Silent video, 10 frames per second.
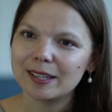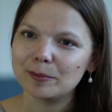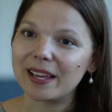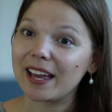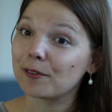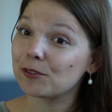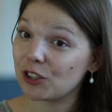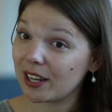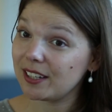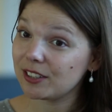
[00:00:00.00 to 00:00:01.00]
may have
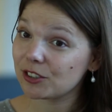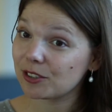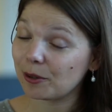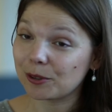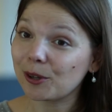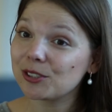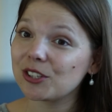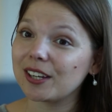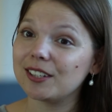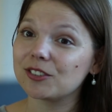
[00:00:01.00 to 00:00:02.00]
changed or not
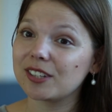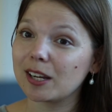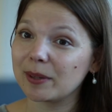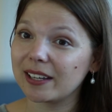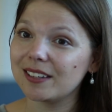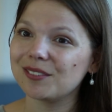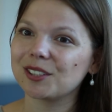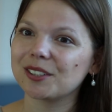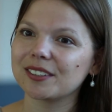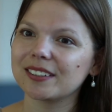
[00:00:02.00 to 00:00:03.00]
changed their
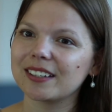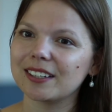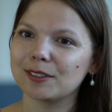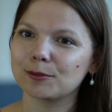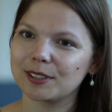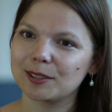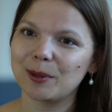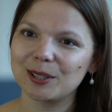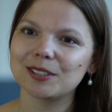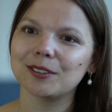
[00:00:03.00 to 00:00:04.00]
behavior in
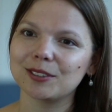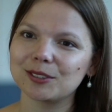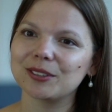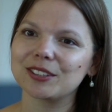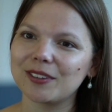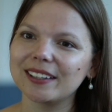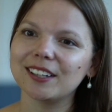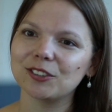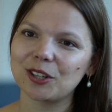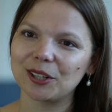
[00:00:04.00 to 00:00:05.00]
response to this
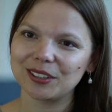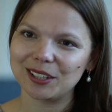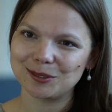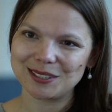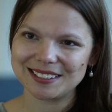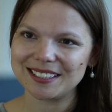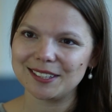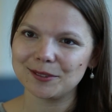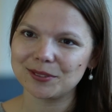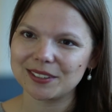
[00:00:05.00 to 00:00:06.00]
funding shock they
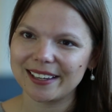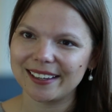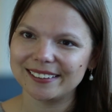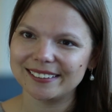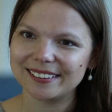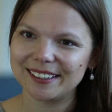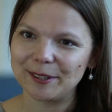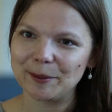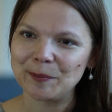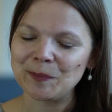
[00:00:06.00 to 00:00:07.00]
received.
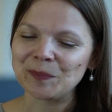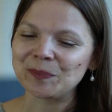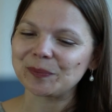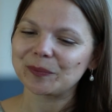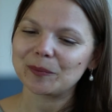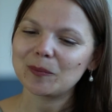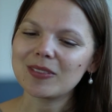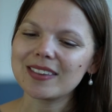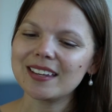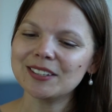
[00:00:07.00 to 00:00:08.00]
And
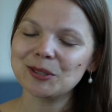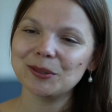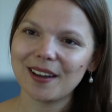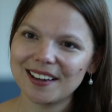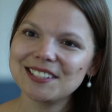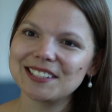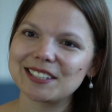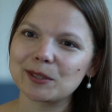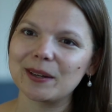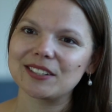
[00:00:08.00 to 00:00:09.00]
to answer
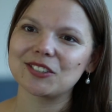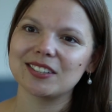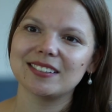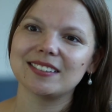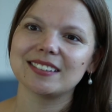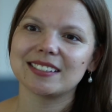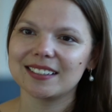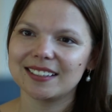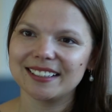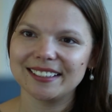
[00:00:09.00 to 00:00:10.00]
these questions,
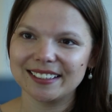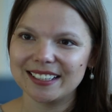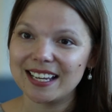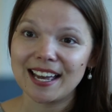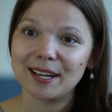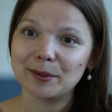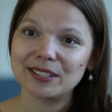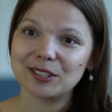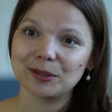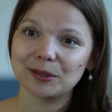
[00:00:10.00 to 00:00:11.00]
I
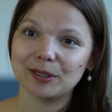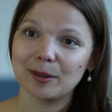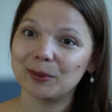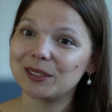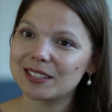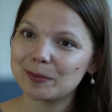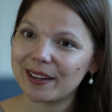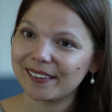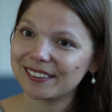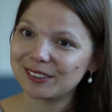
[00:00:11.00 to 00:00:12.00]
went to
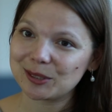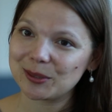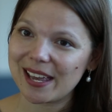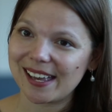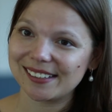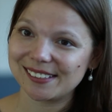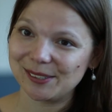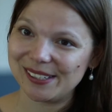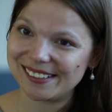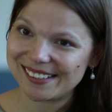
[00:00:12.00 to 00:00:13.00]
Bundesbank to get
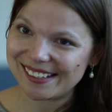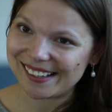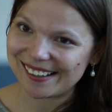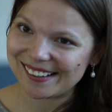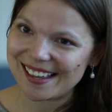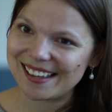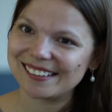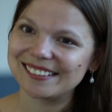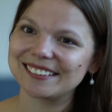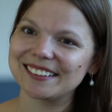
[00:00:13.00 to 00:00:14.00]
unique data
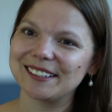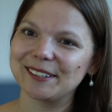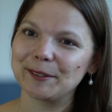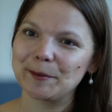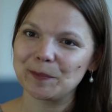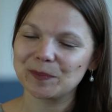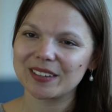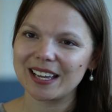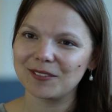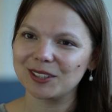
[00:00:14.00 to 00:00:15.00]
and
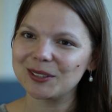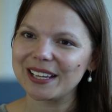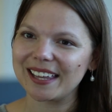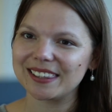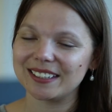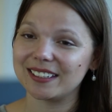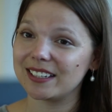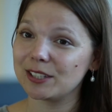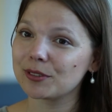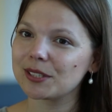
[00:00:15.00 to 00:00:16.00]
have a look at the
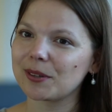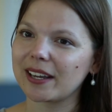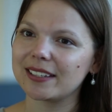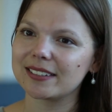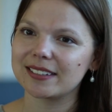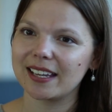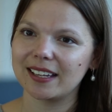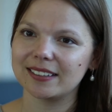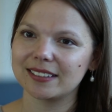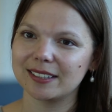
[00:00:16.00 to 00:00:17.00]
interest rates
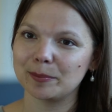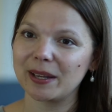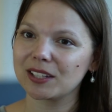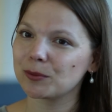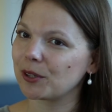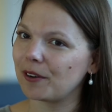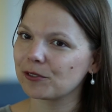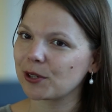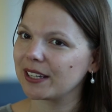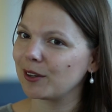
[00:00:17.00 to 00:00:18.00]
that banks were
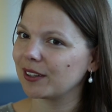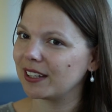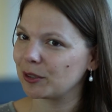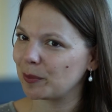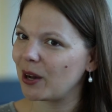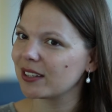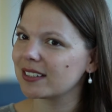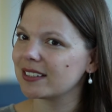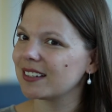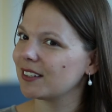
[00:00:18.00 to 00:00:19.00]
offering on their
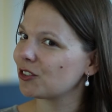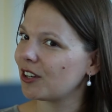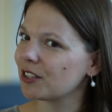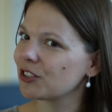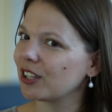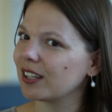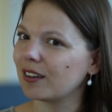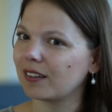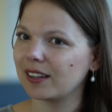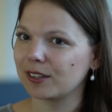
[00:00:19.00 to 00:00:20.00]
deposits and charging
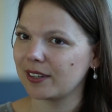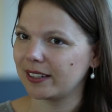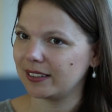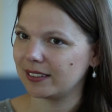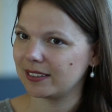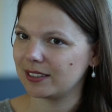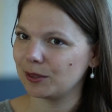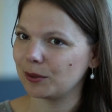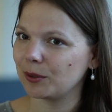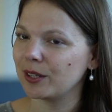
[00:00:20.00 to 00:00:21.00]
on their credits
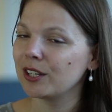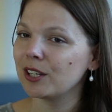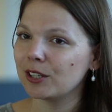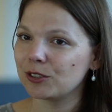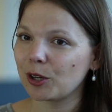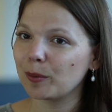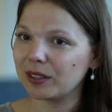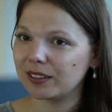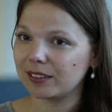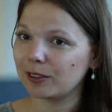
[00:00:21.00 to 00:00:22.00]
to
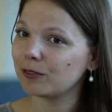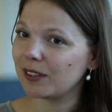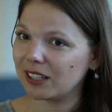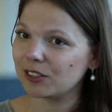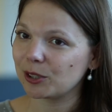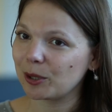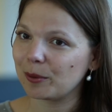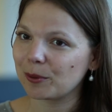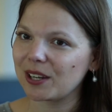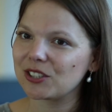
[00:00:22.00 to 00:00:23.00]
German non-financial
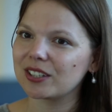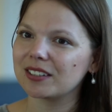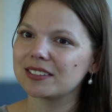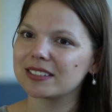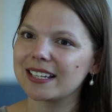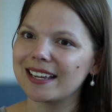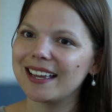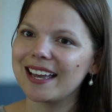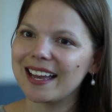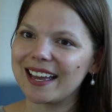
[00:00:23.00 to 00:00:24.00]
corporations.
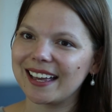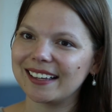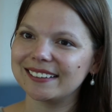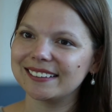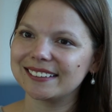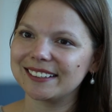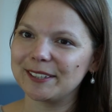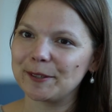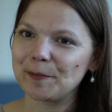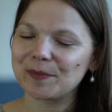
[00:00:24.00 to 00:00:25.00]
And
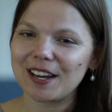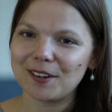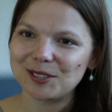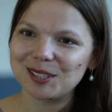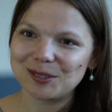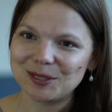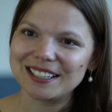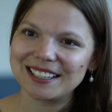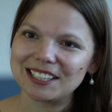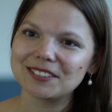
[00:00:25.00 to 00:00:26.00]
after
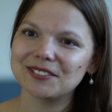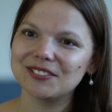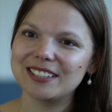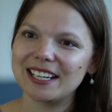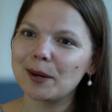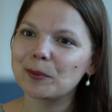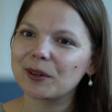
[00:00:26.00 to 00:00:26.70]
doing a lot of data